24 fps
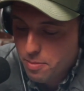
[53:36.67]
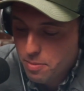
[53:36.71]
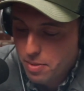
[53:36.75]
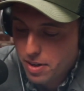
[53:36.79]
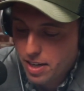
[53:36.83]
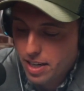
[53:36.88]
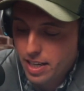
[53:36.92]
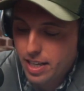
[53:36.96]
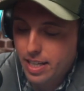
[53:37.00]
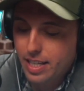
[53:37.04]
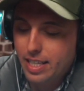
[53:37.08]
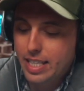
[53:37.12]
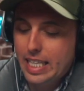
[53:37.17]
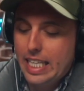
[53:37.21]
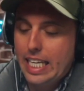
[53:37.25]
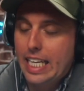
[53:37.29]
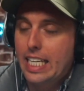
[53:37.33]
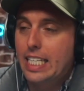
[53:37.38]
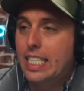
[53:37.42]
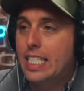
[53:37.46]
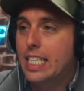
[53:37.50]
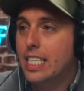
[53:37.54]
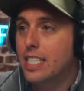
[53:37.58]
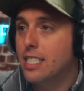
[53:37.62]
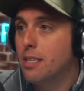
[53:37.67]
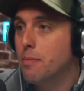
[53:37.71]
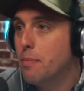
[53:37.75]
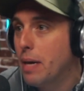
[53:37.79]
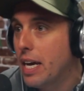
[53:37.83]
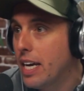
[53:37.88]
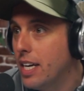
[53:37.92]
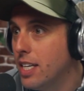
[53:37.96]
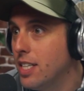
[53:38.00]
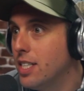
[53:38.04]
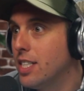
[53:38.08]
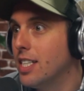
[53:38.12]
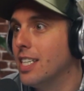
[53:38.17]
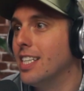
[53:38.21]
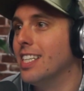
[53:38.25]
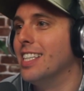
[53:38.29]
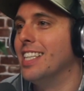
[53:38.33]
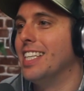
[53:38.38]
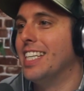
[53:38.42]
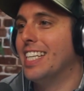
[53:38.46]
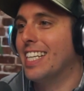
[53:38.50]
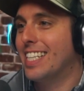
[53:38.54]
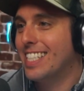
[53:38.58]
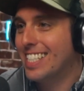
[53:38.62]
But the
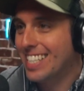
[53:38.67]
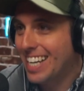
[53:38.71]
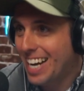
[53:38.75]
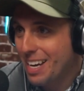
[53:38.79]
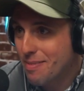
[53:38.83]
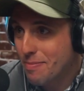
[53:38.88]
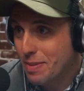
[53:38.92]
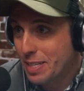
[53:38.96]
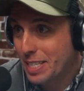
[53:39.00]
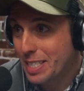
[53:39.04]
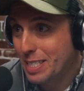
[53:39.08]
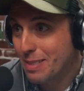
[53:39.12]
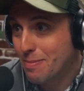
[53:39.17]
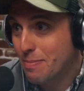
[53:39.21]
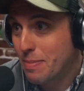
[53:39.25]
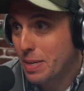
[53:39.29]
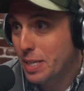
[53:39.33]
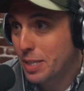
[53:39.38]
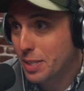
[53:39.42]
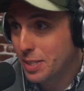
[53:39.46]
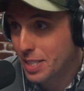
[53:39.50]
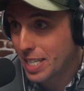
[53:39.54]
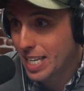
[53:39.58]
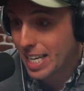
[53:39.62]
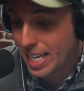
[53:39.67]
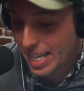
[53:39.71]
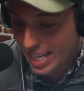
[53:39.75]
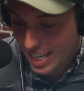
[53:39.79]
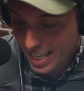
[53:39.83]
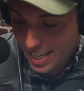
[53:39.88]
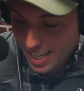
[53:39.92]
anticipation, the excitement is building.